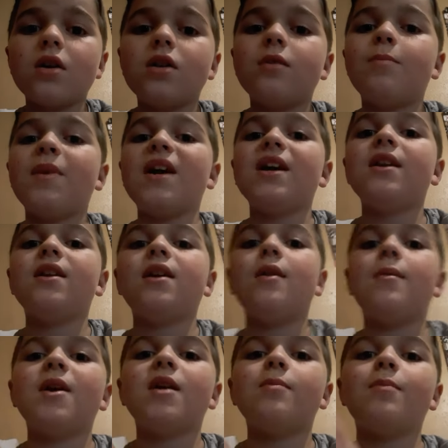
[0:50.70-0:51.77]
The
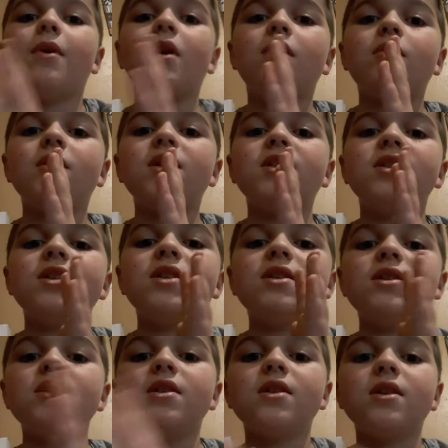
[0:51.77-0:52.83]
pandemic
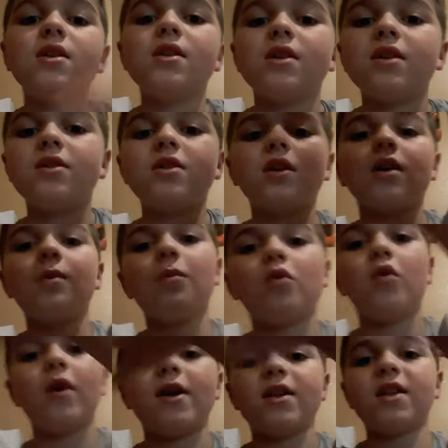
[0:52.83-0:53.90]
bonuses, they took them
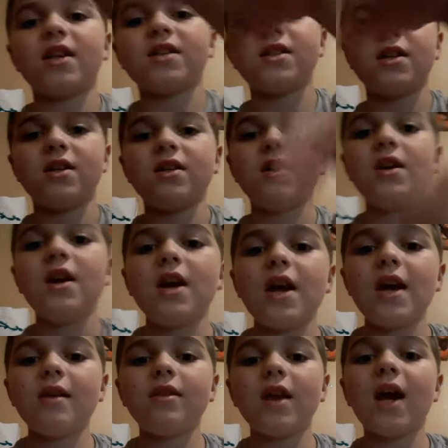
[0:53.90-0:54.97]
away. That's it.
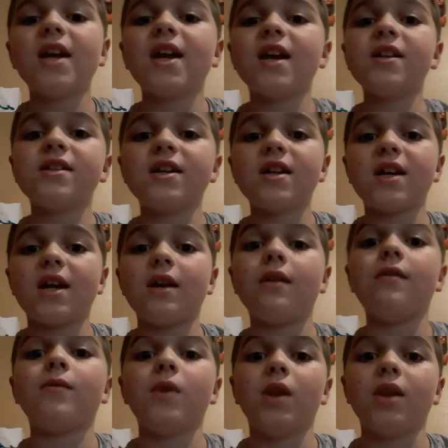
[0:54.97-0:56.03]
And I ain't taking
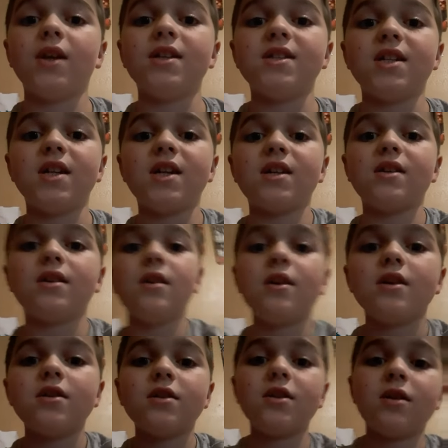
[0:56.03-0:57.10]
even listening
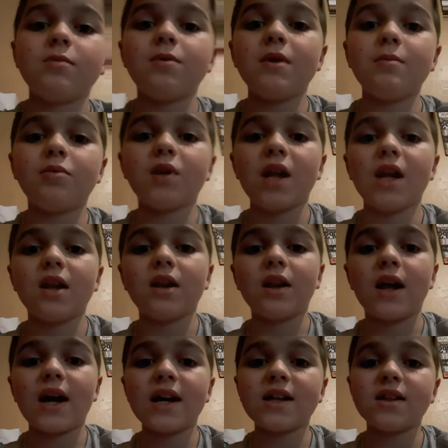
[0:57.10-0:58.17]
to the people that
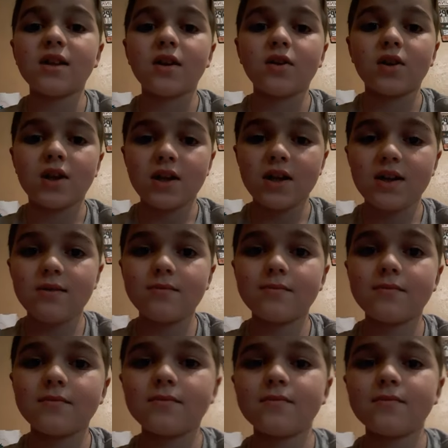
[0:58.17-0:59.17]
like their game.